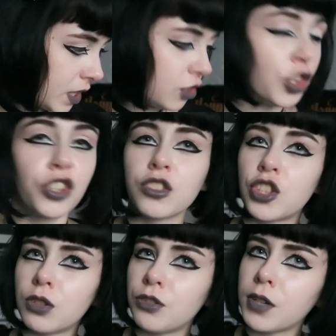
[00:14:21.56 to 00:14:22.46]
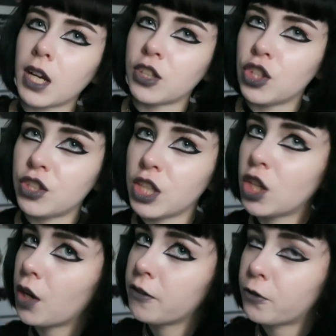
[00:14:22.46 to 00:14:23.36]
Not jewelry I'd usually
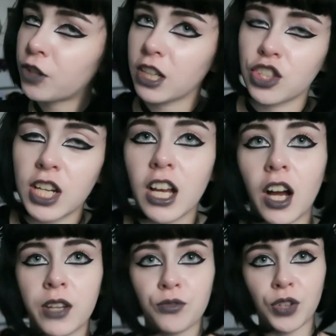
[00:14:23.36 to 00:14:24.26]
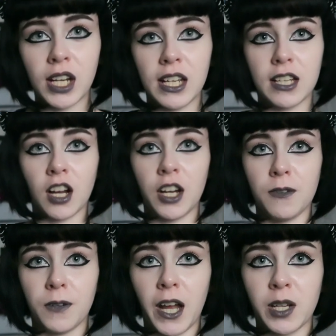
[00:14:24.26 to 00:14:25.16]
go for, actually. I really kind
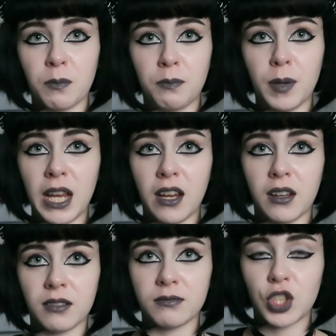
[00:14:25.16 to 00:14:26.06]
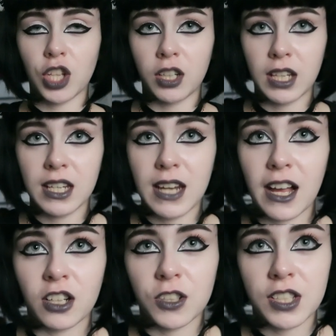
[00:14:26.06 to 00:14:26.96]
of like big chunky
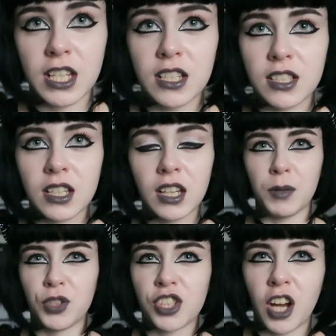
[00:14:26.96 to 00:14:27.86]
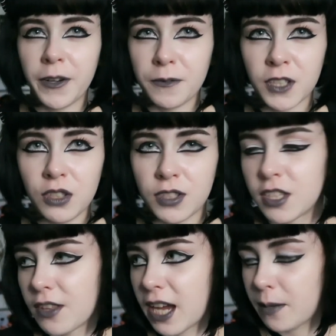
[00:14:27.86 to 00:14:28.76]
necklaces. I'm just kind of used
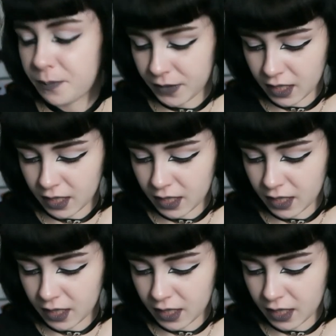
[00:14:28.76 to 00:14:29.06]
to that.